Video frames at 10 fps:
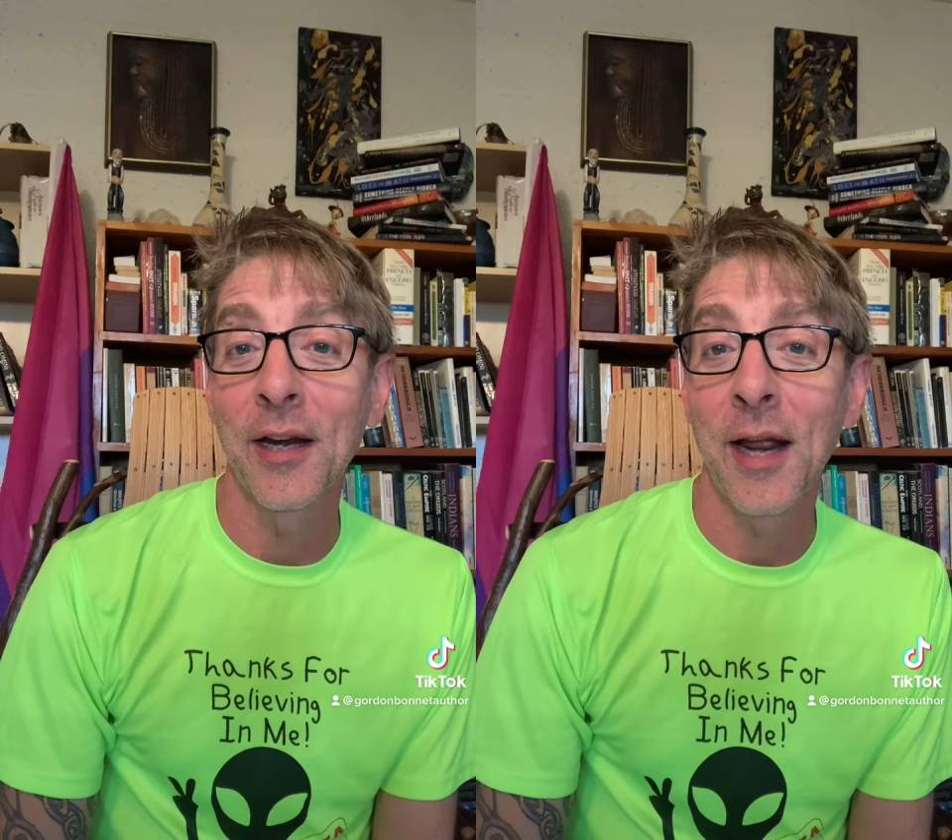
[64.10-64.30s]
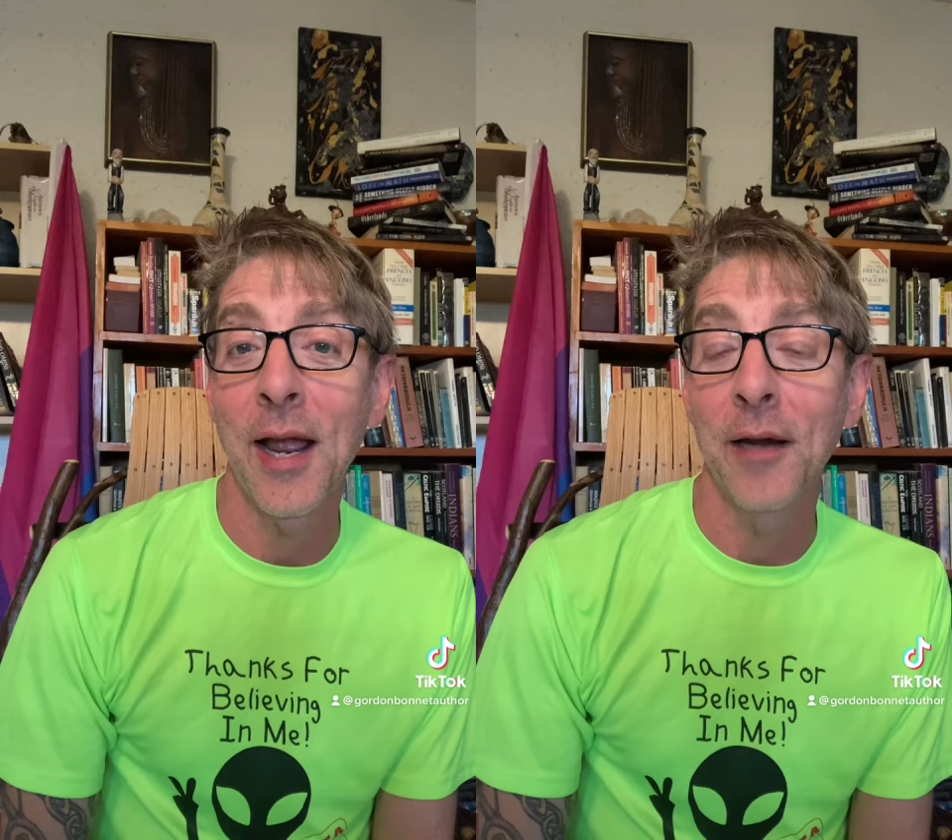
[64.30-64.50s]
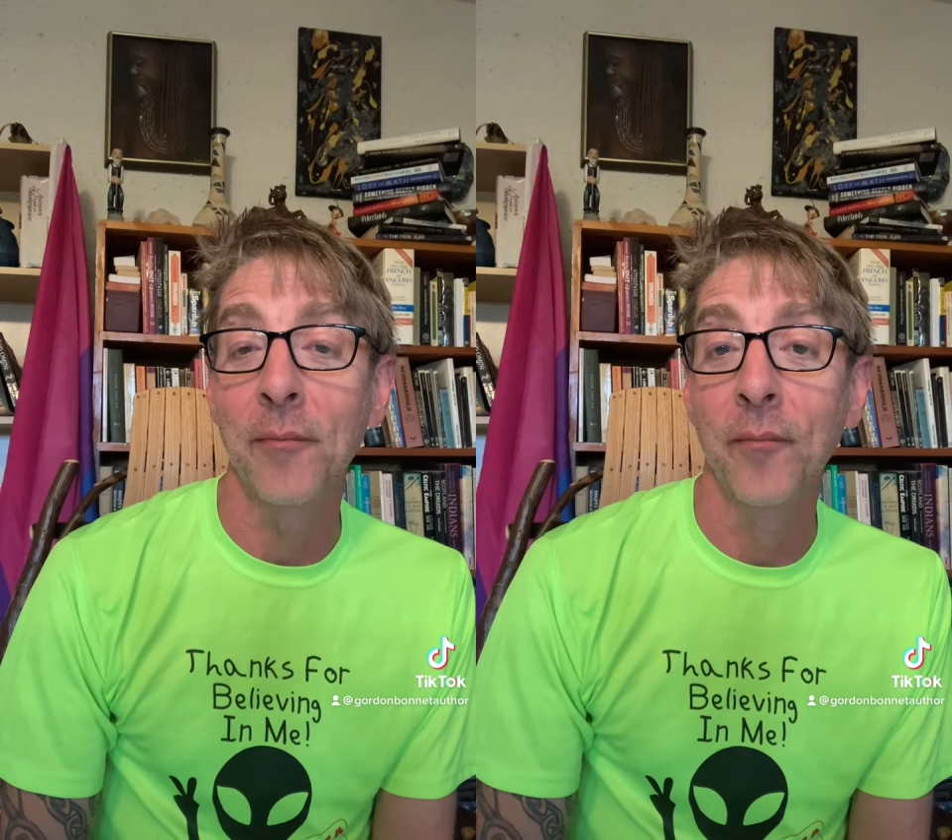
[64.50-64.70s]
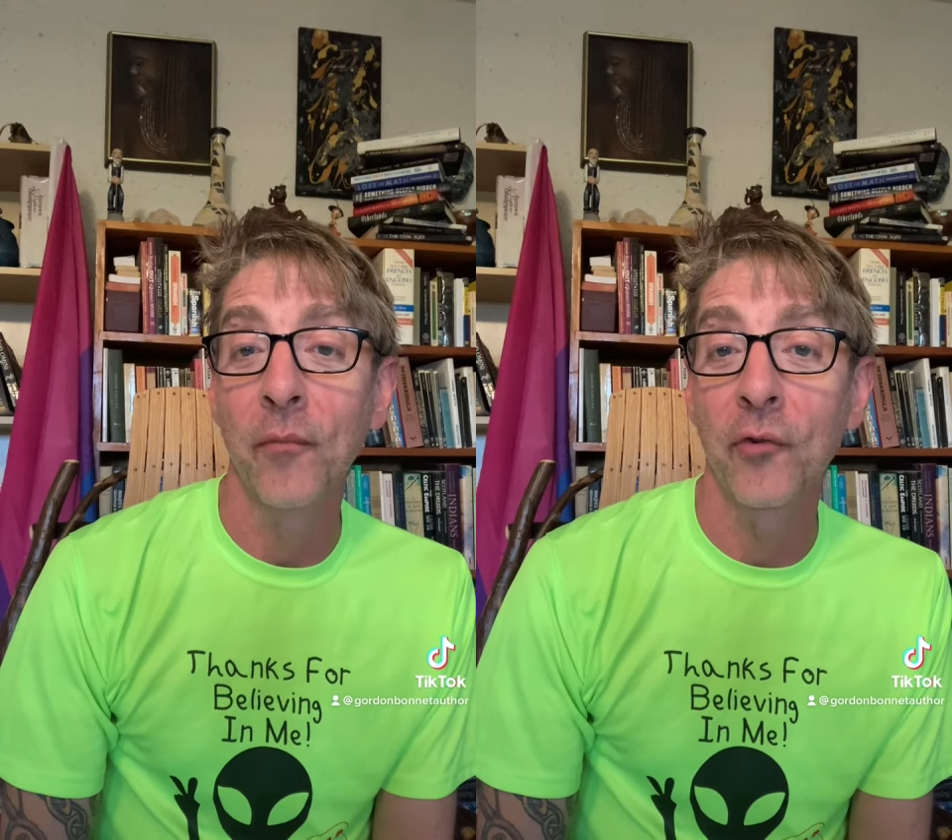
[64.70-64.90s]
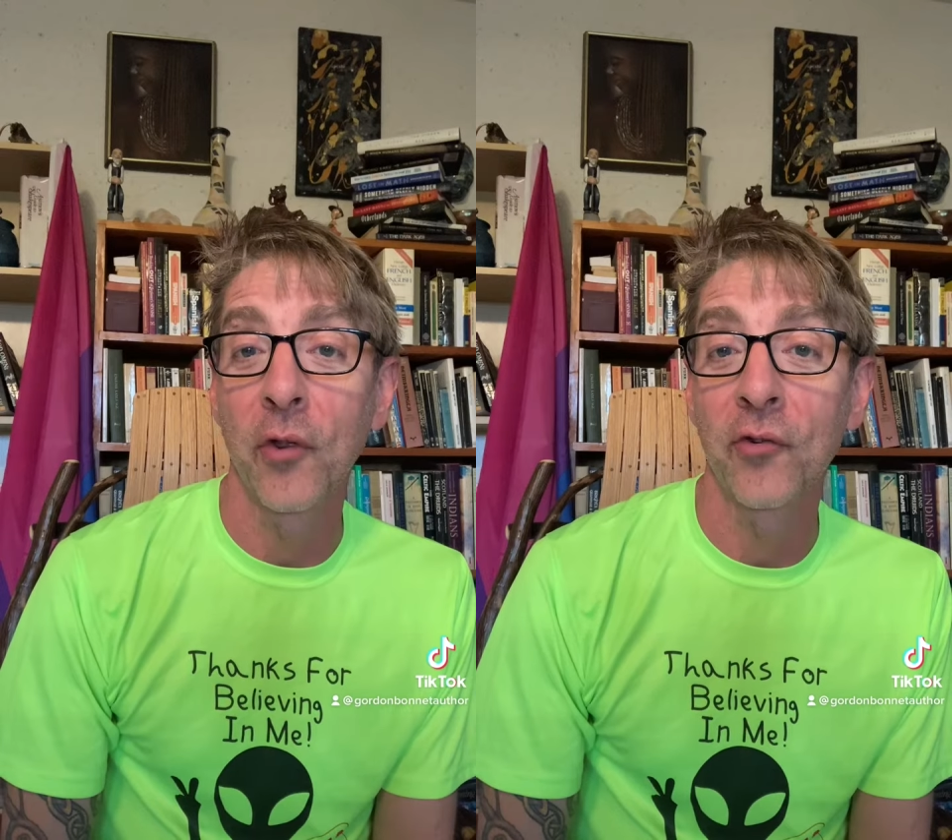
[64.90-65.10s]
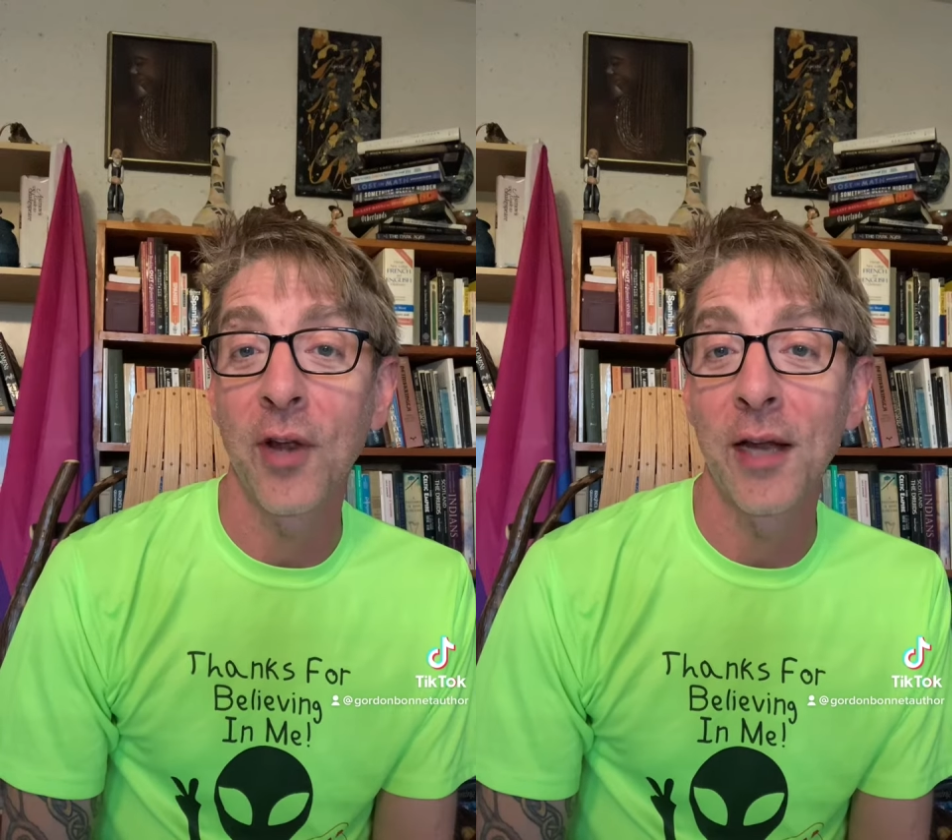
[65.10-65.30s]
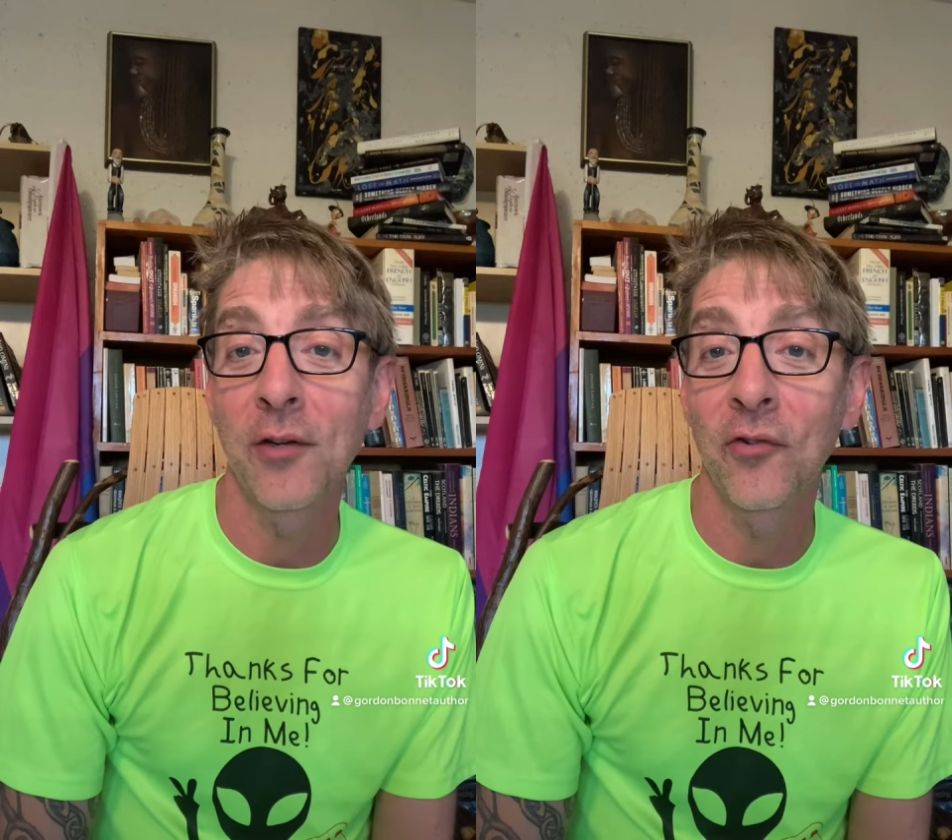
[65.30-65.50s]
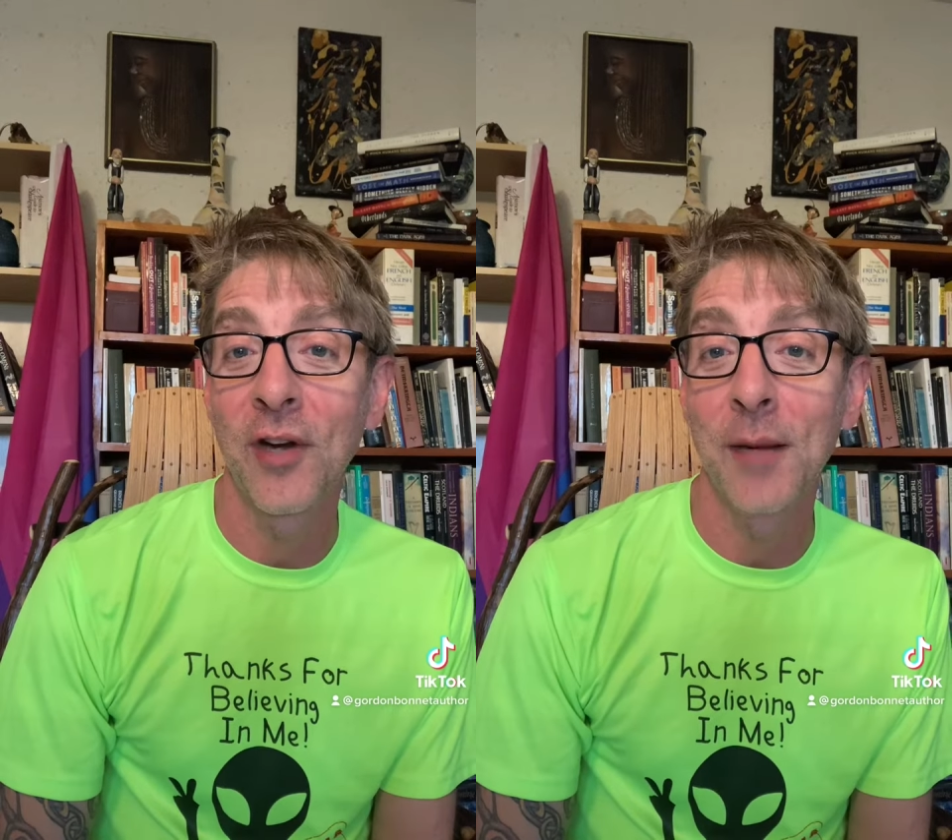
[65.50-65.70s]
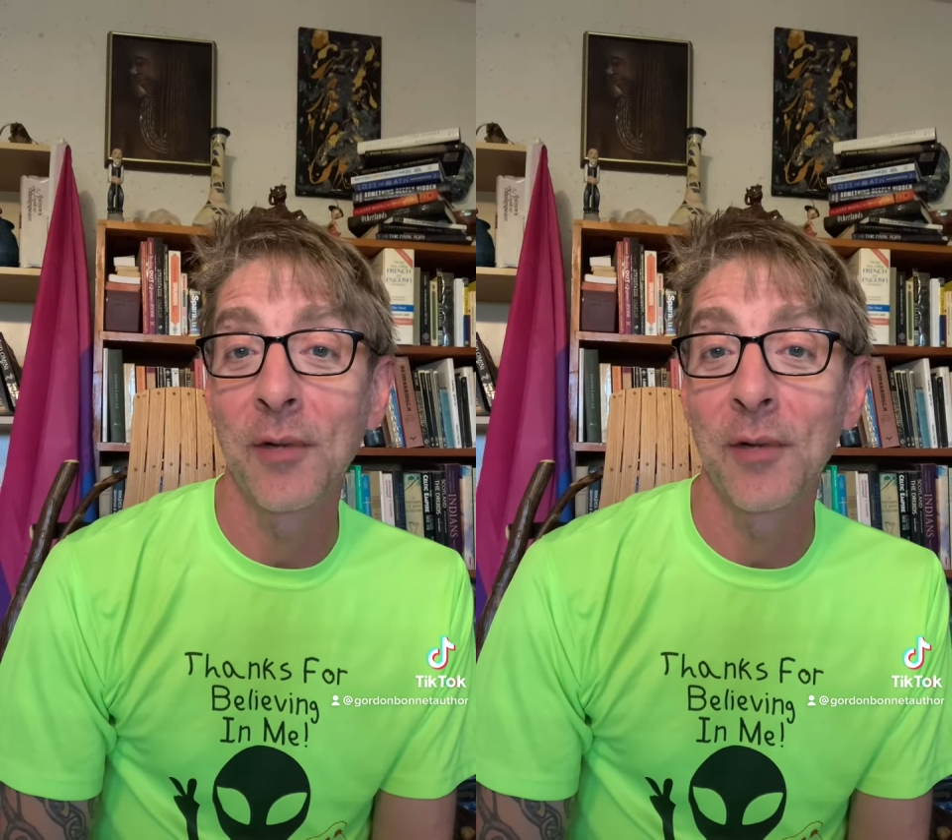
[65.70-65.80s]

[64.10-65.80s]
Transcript: head, so the scientists named